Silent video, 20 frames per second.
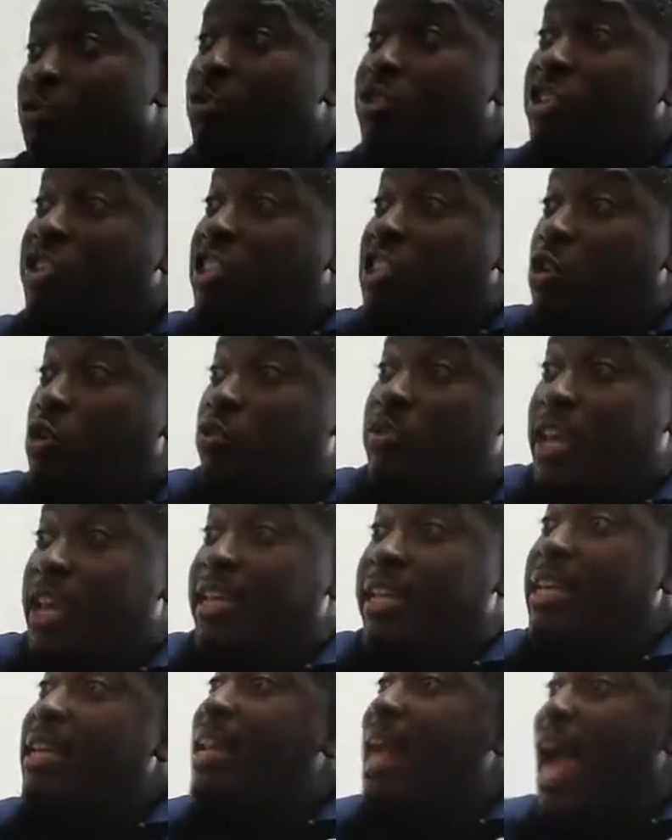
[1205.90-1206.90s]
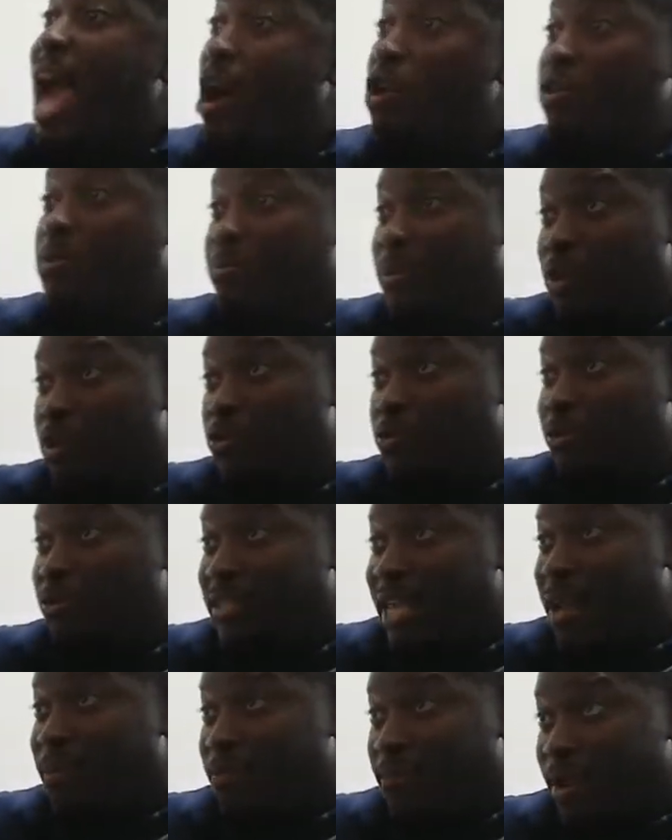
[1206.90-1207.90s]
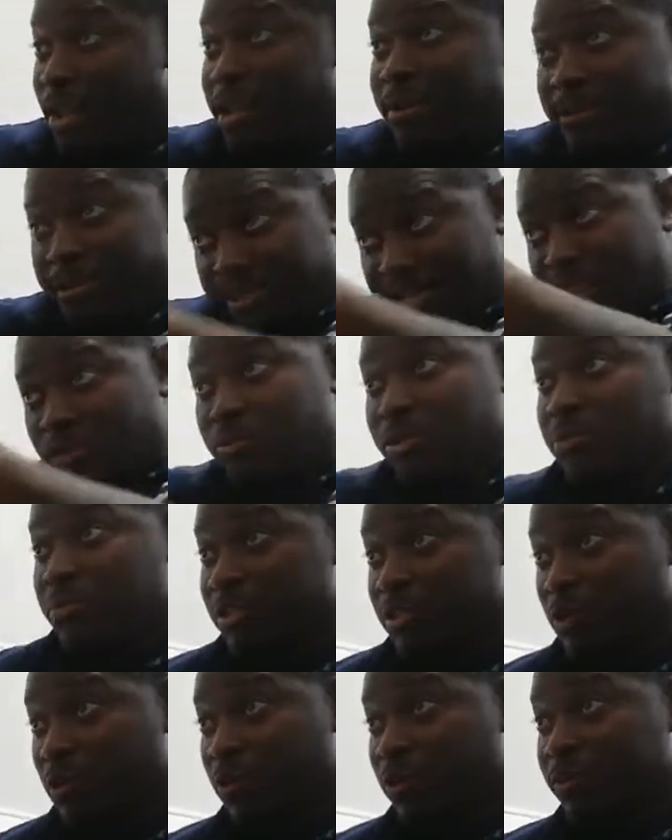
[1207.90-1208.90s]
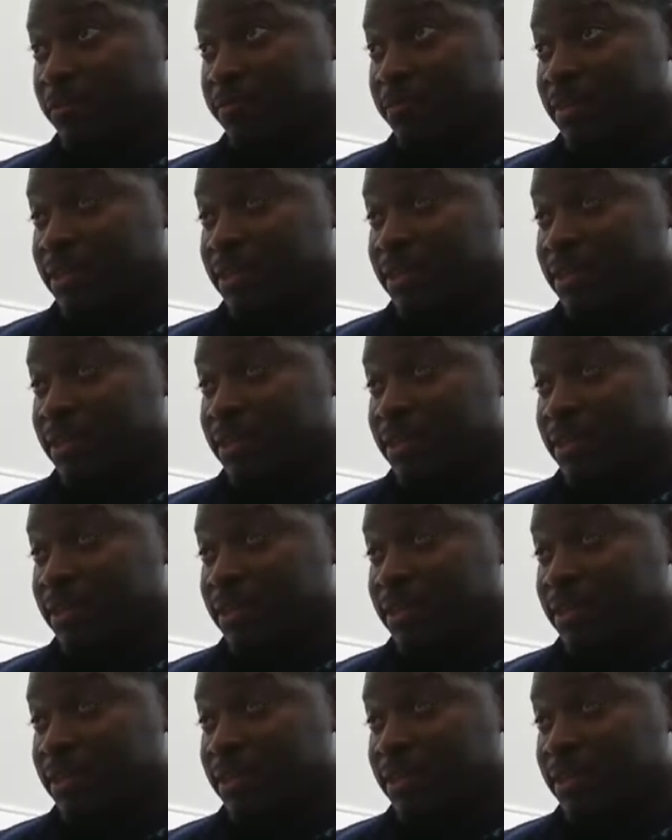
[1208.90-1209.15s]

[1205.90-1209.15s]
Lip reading: can still take care of the house bills with that bread because that's what it was doing. Right.